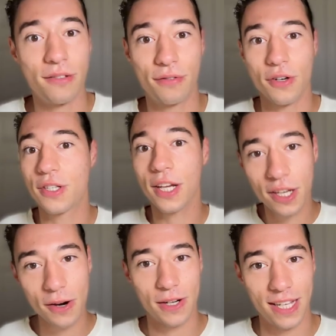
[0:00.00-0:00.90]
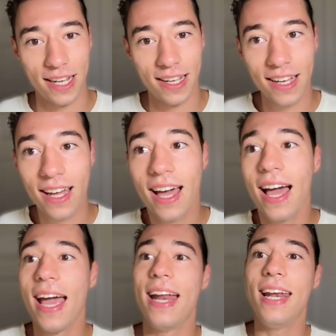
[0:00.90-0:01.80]
for security.
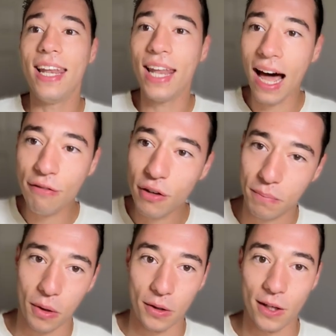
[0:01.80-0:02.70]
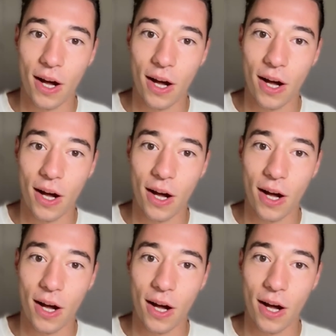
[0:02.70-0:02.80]
In Lovable,